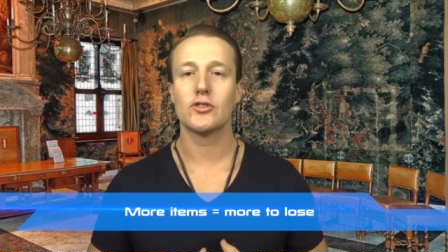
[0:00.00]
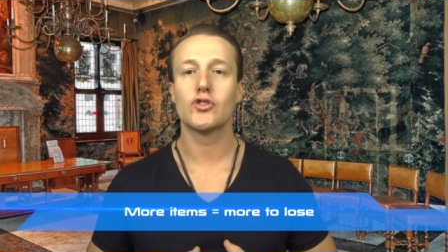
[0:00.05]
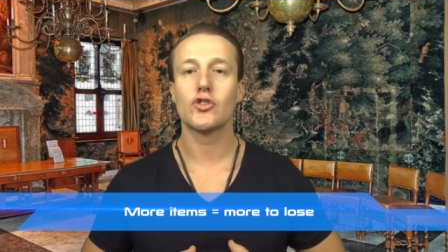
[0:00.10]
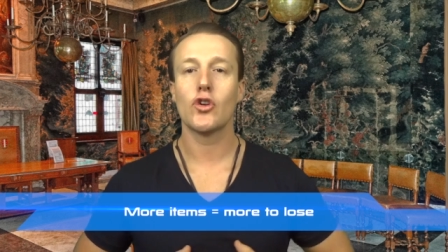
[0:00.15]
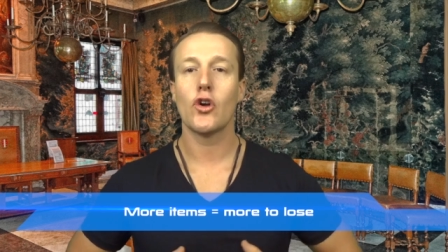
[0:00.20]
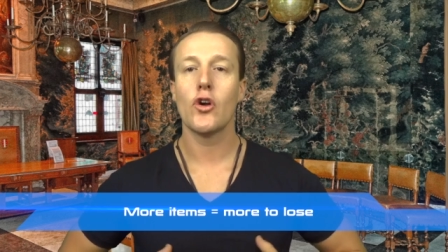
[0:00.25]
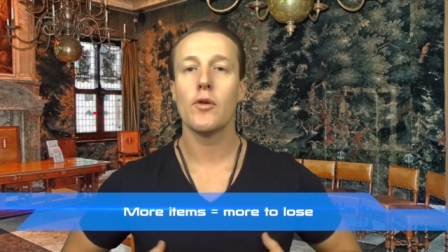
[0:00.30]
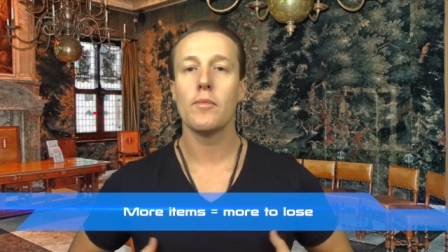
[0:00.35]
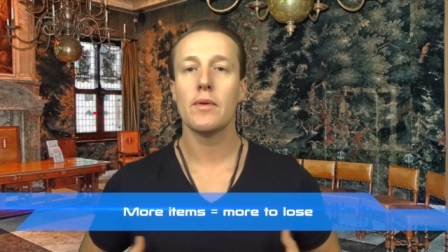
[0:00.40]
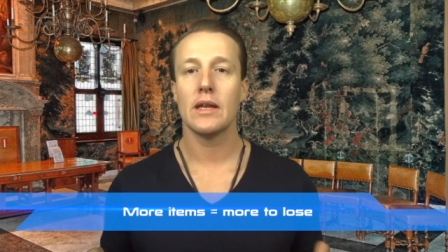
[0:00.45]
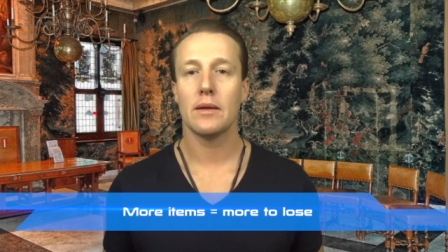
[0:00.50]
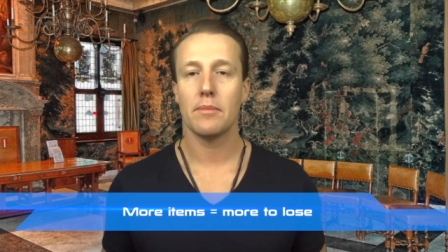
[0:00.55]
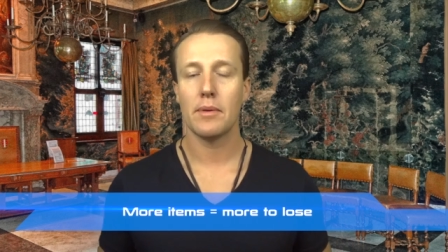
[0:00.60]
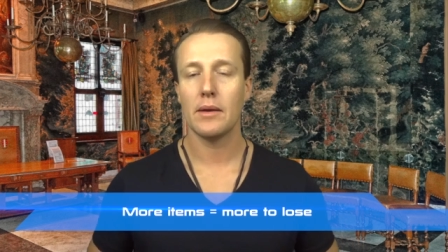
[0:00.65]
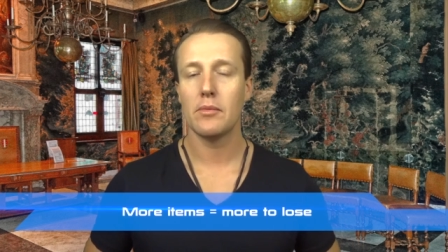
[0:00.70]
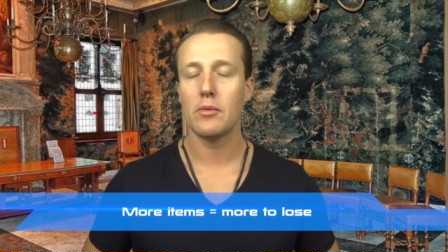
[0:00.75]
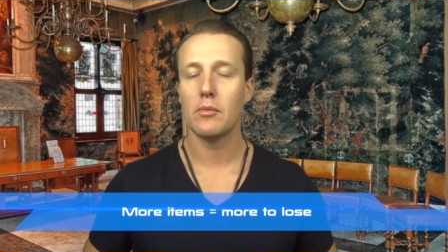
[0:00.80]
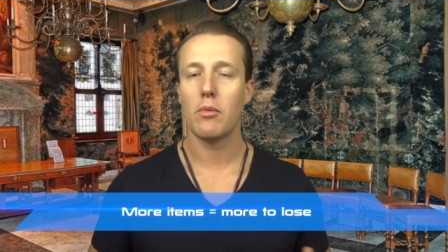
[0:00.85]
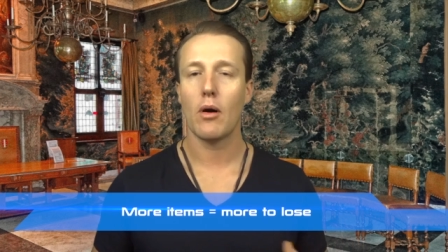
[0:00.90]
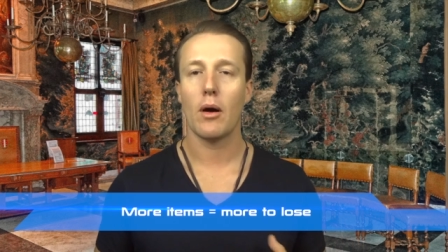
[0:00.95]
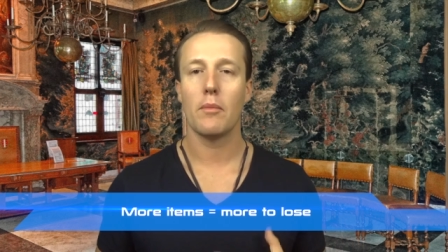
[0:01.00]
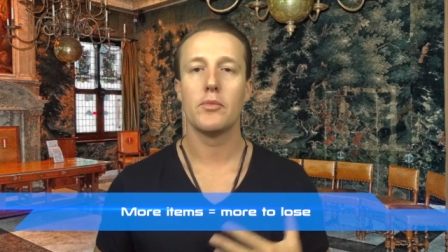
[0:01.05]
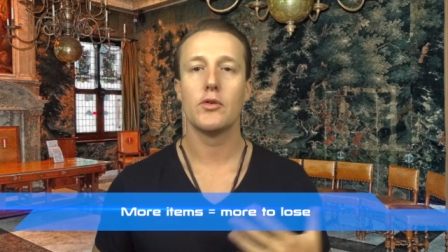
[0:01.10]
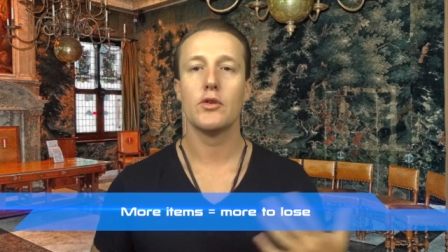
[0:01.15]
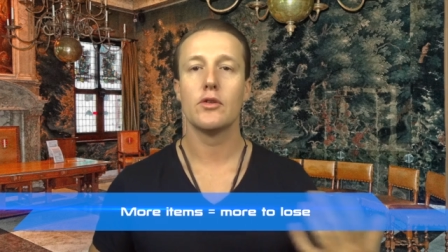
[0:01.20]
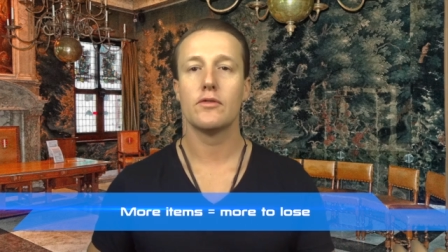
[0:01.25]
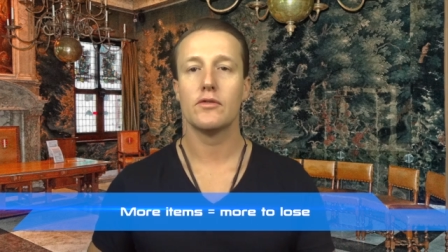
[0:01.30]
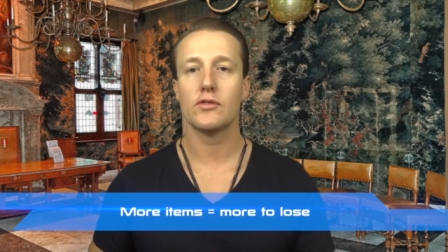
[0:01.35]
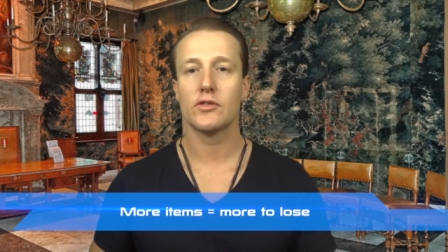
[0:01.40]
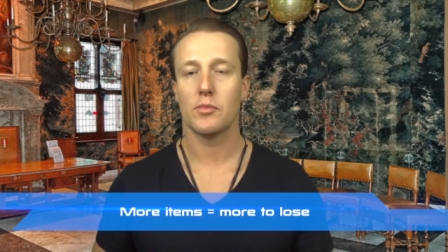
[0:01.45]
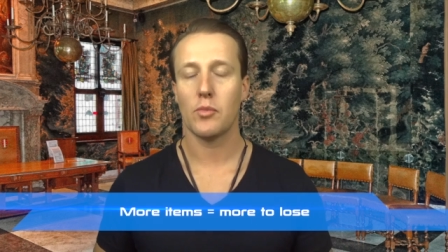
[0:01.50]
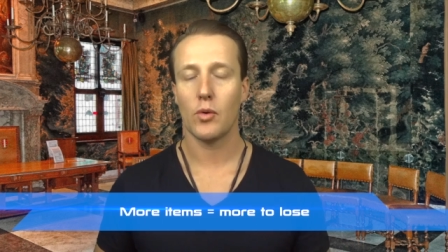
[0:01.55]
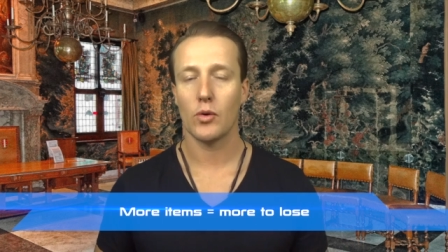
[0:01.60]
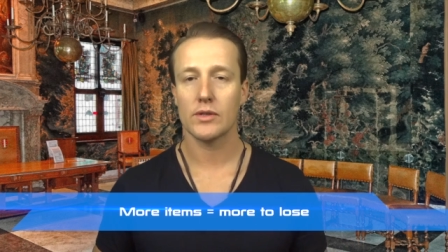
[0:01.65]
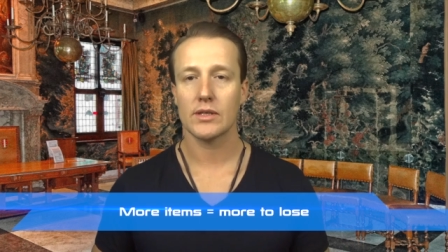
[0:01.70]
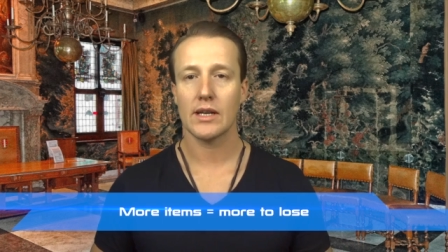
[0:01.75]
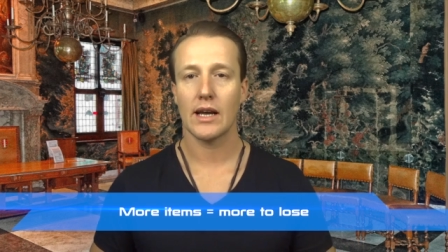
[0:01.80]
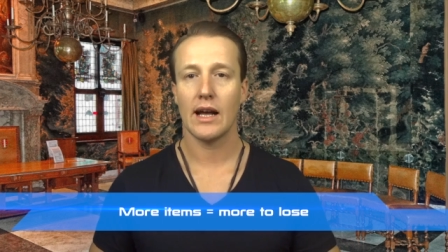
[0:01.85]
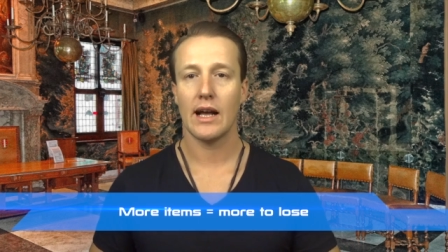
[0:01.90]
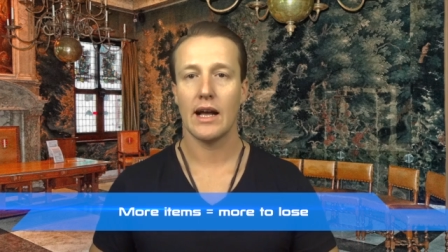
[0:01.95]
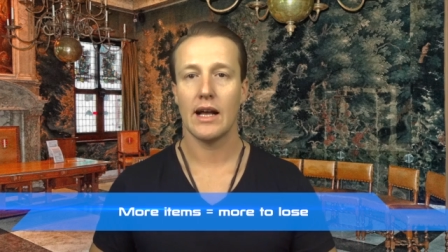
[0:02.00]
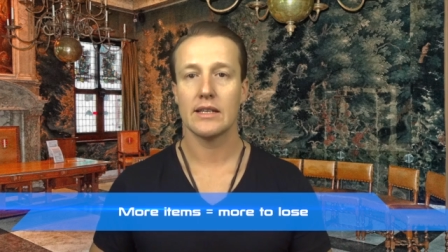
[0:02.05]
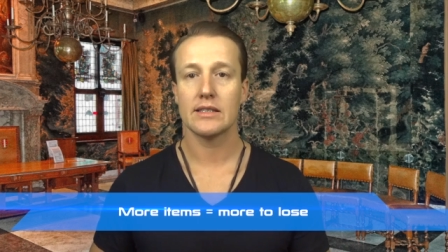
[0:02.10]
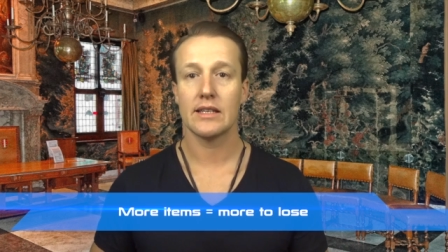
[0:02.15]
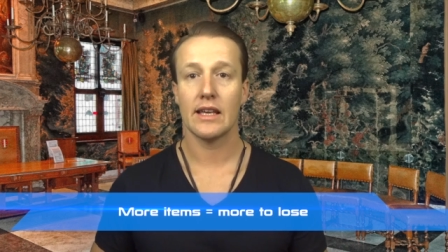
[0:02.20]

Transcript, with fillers: So many people buy beautiful sports cars